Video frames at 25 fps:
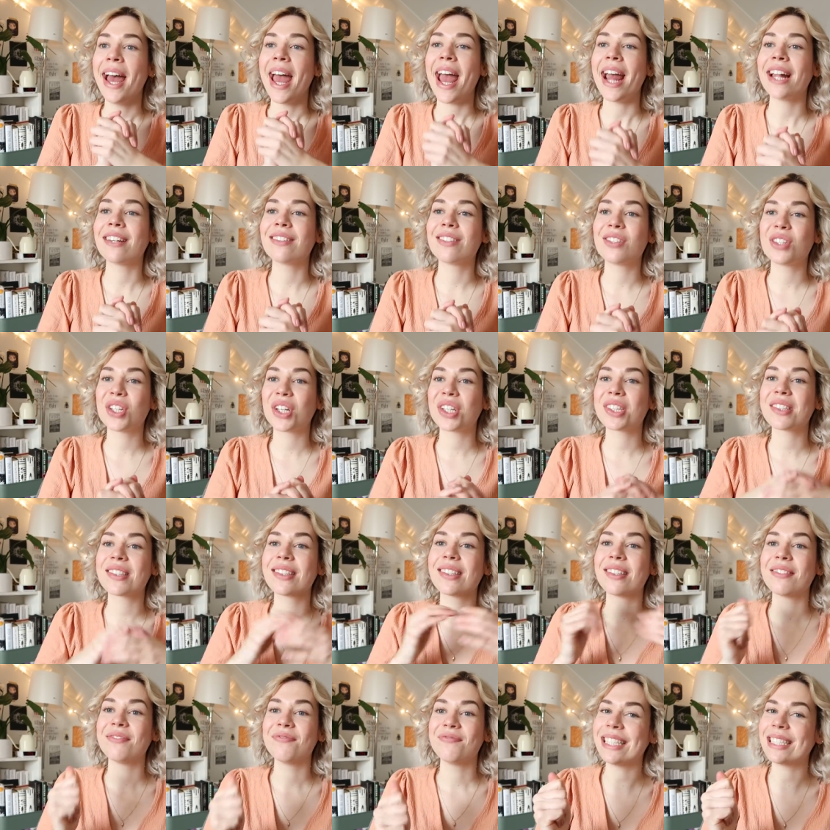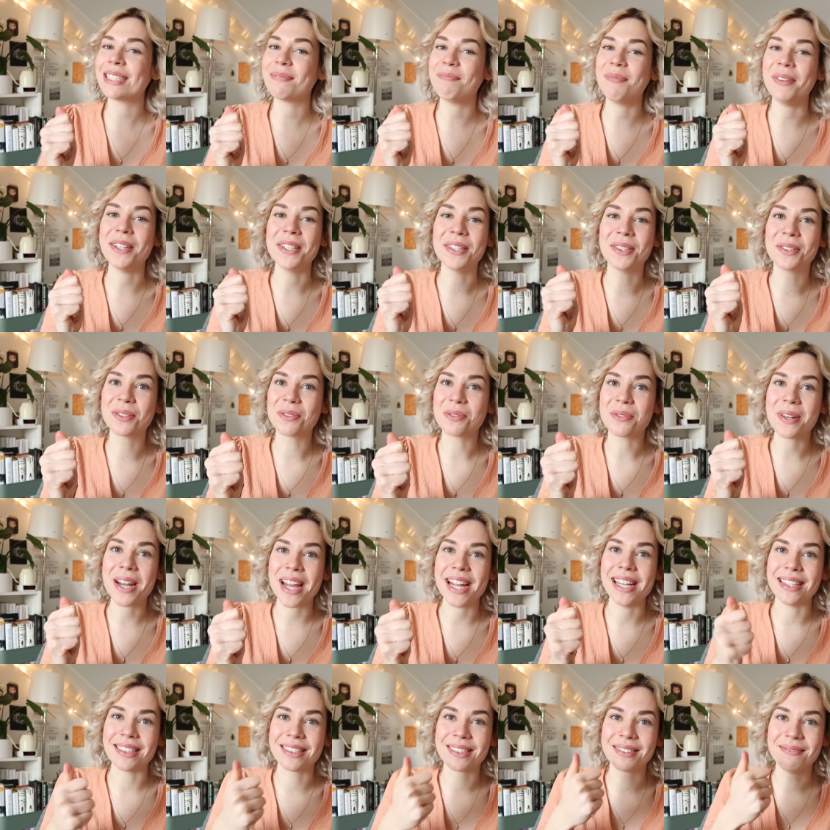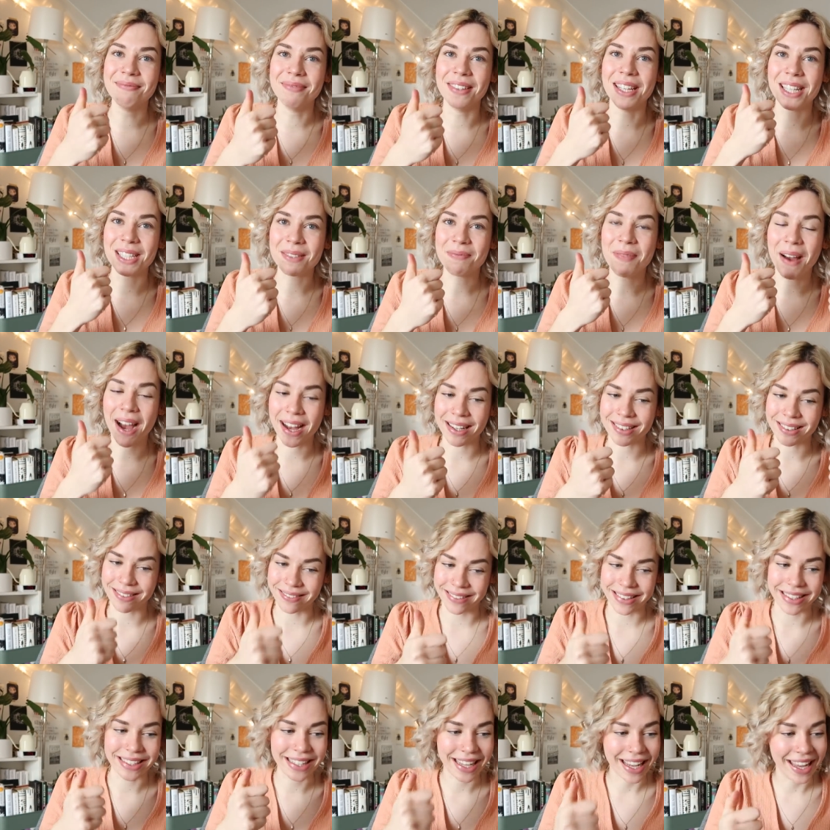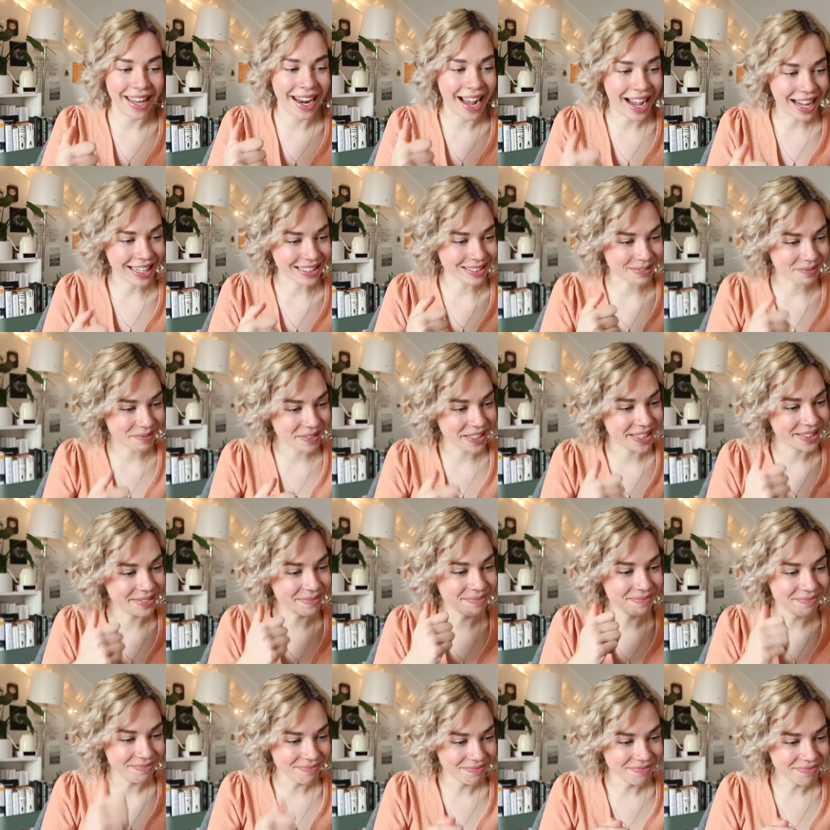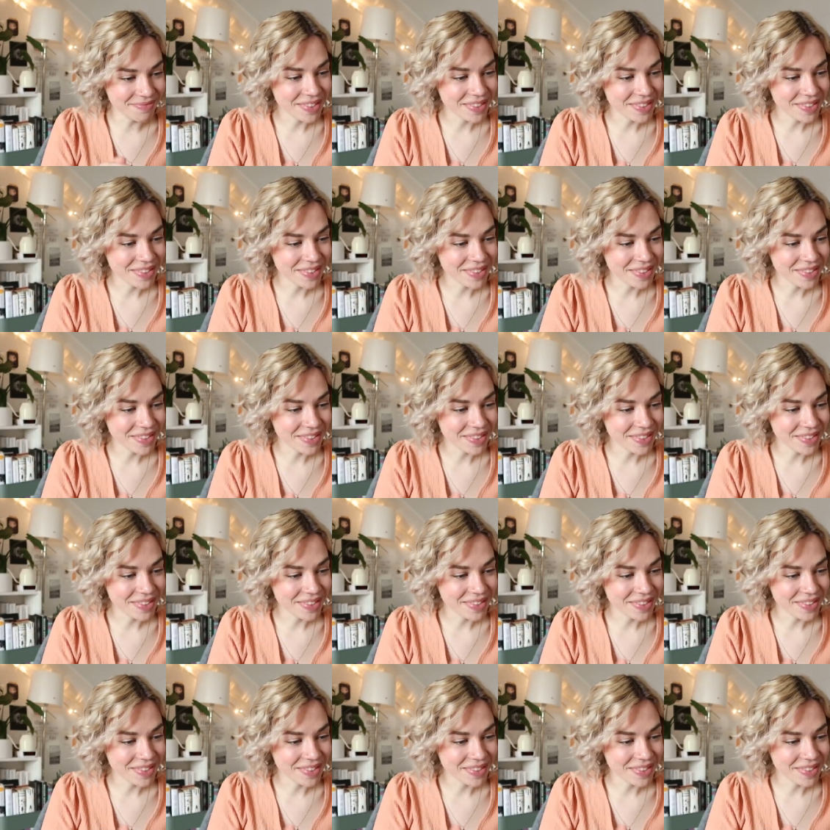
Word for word: It's just, it's been great this past week. It has been